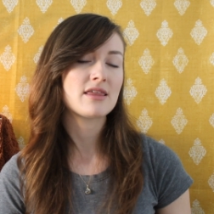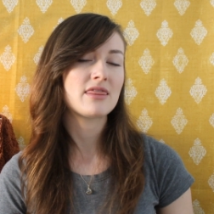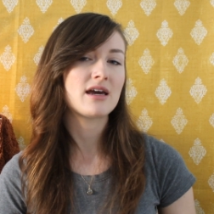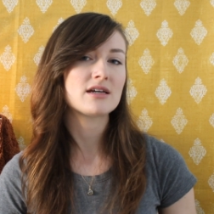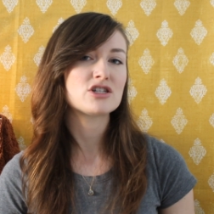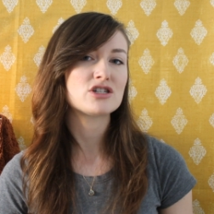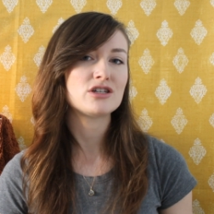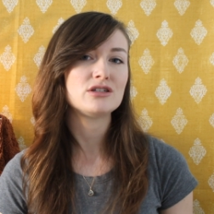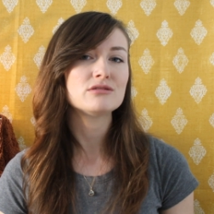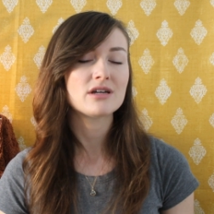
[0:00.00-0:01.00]
that
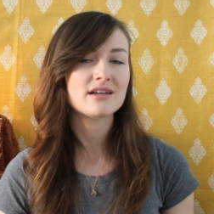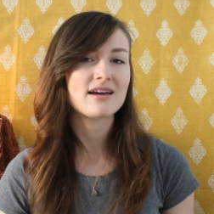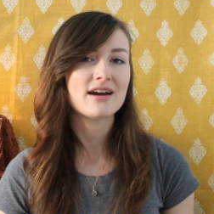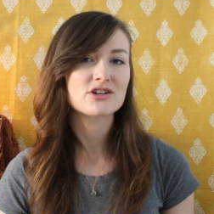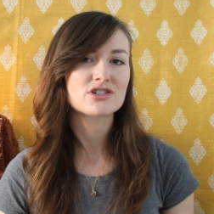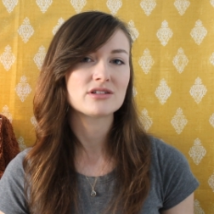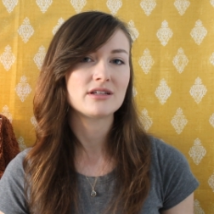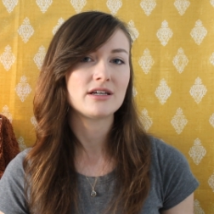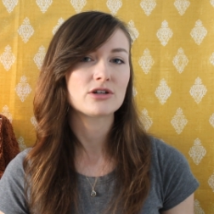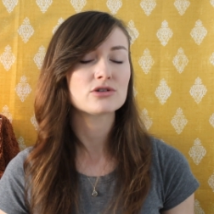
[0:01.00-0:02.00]
you can
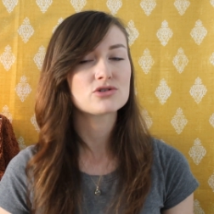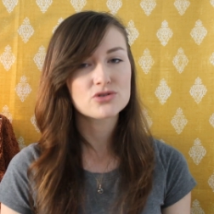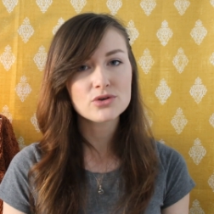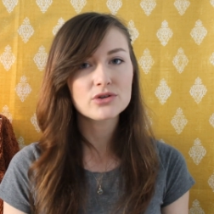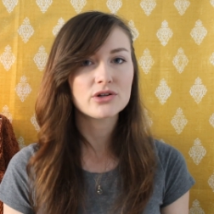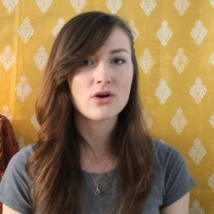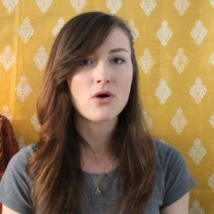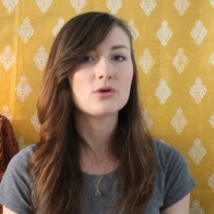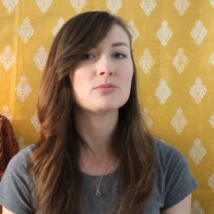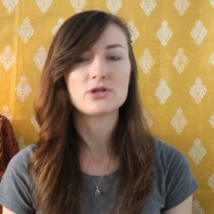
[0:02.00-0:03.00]
actually control your
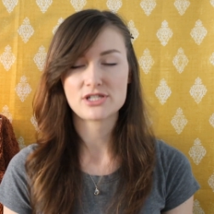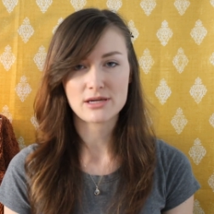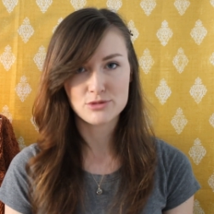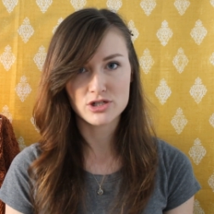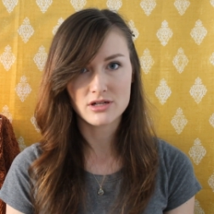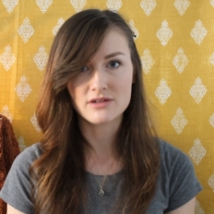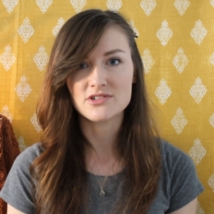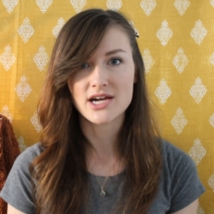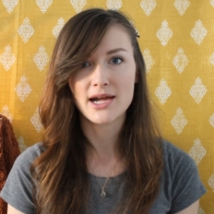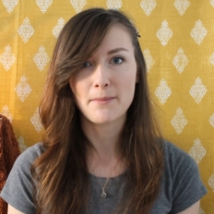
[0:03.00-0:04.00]
own perception of
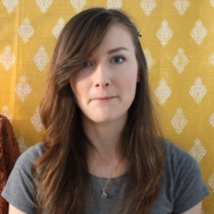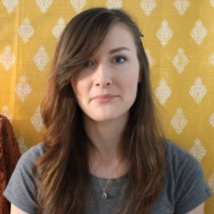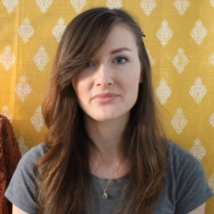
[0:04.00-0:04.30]
time.